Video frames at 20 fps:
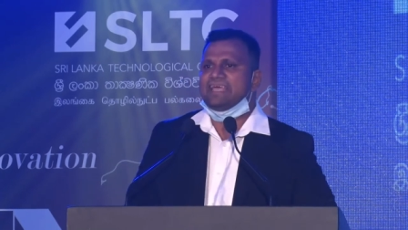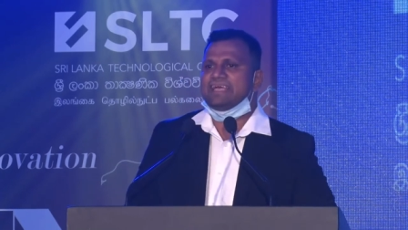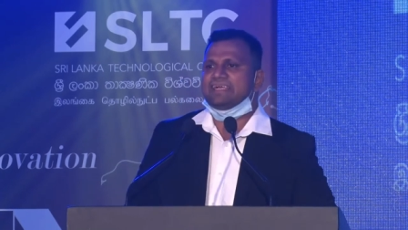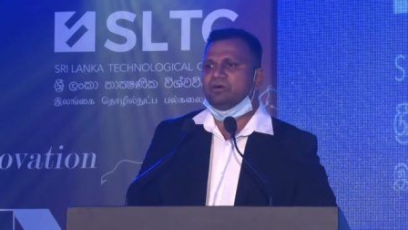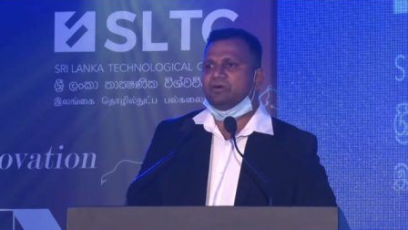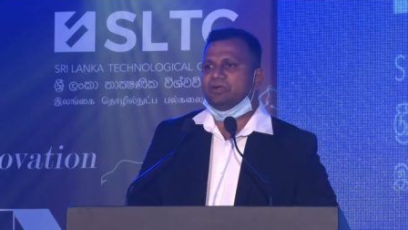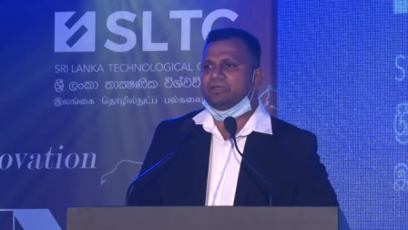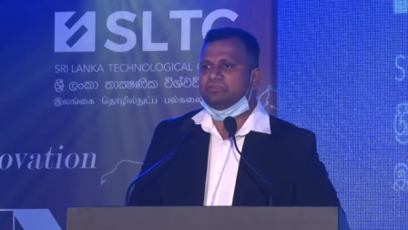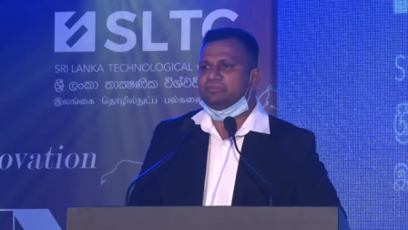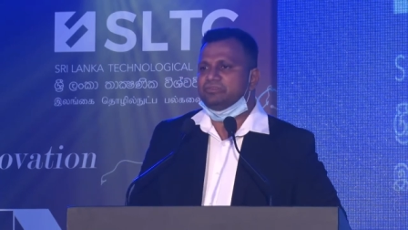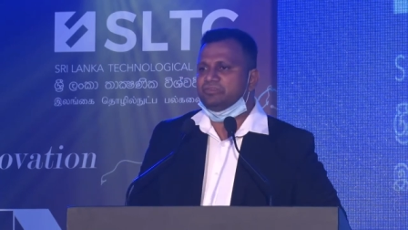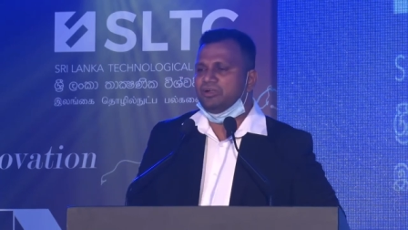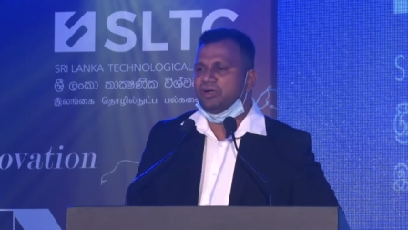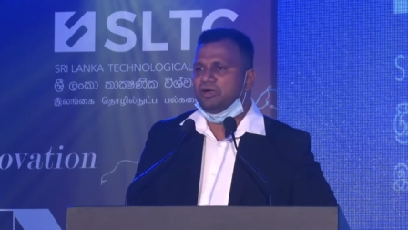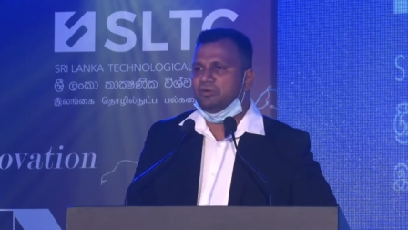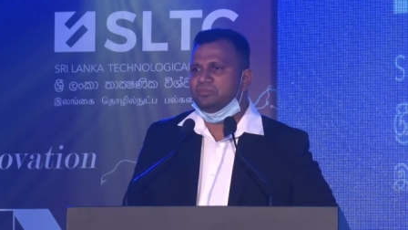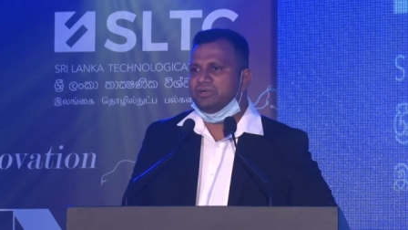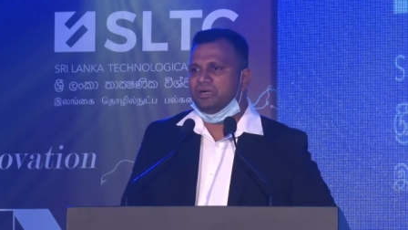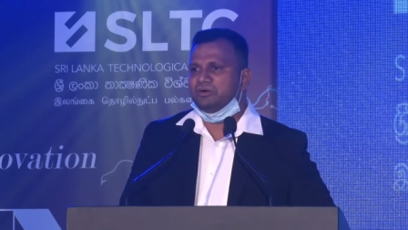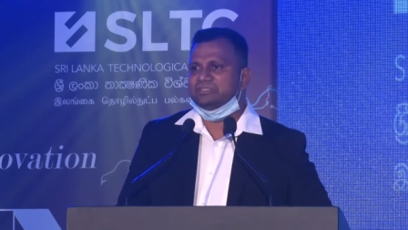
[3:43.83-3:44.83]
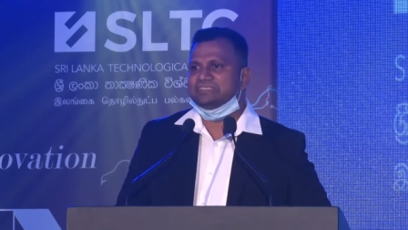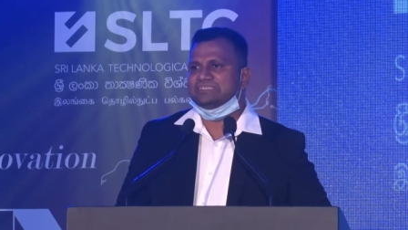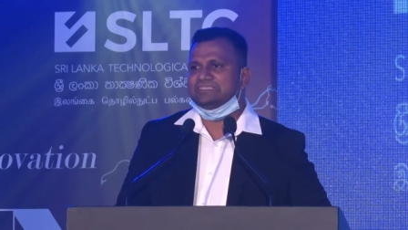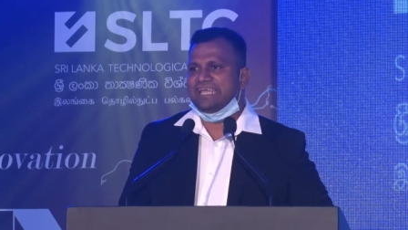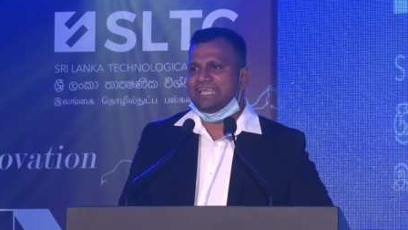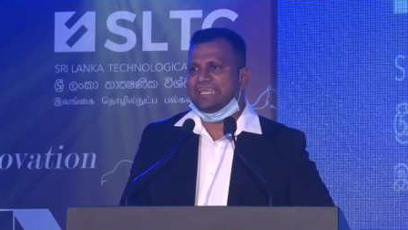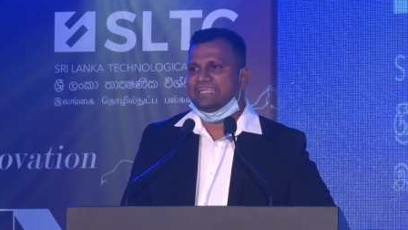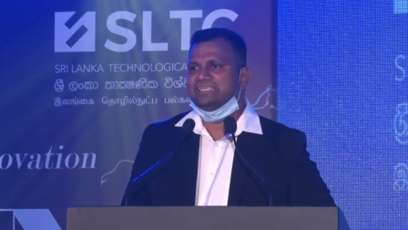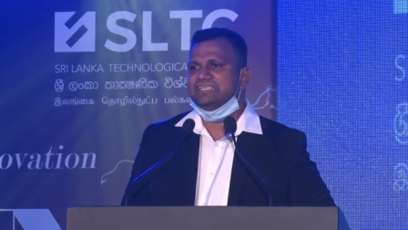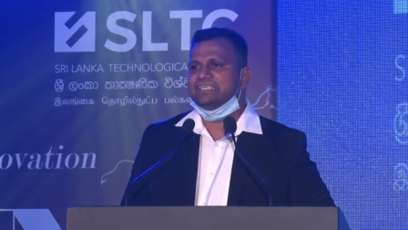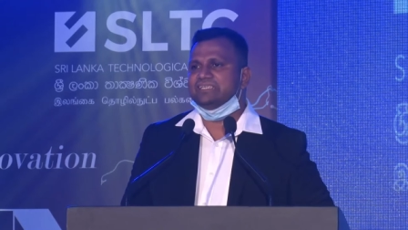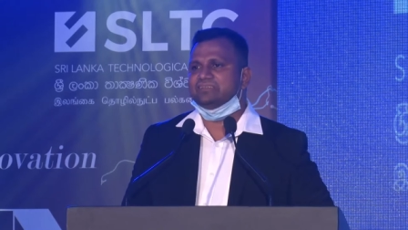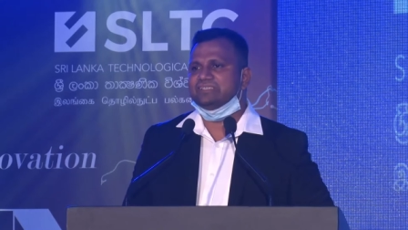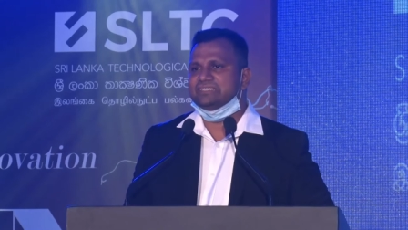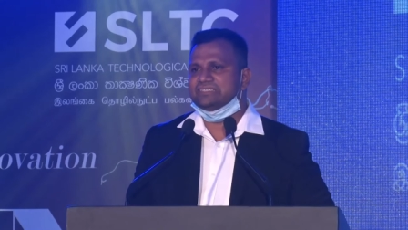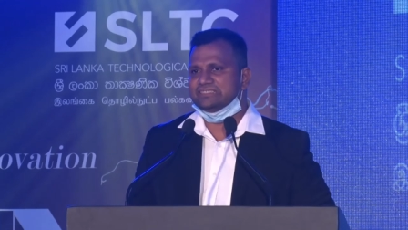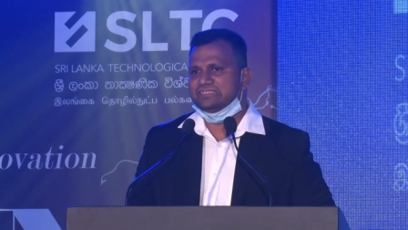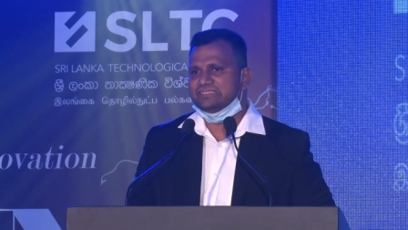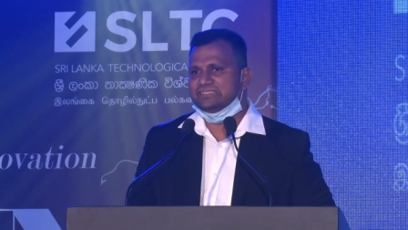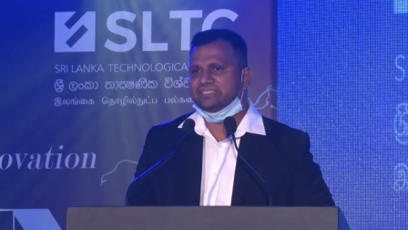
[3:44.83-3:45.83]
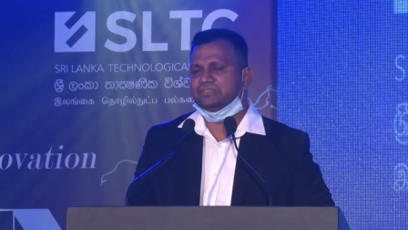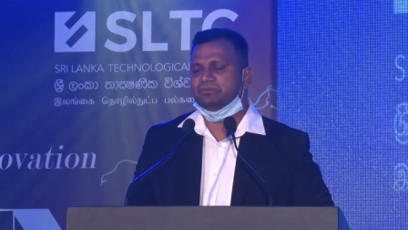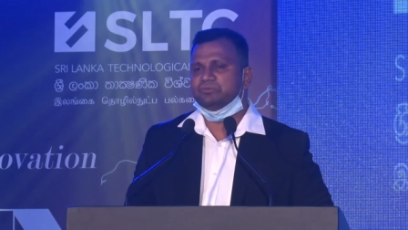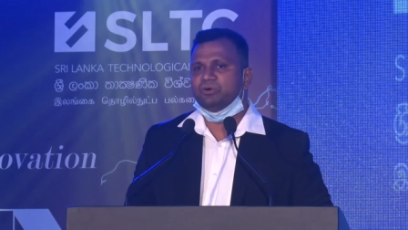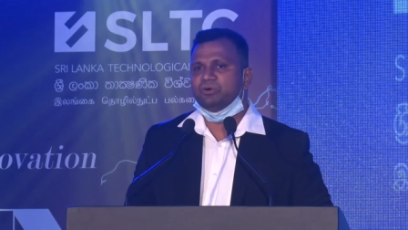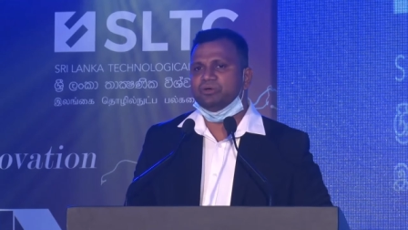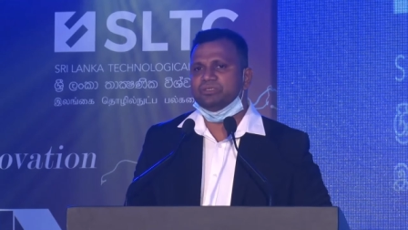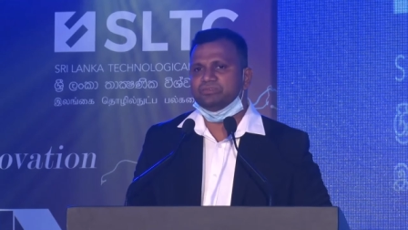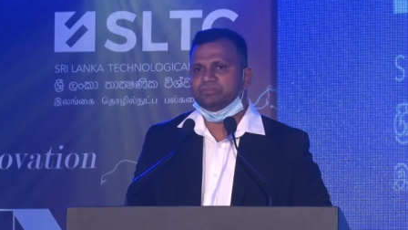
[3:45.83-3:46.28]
going from Outstanding Research Award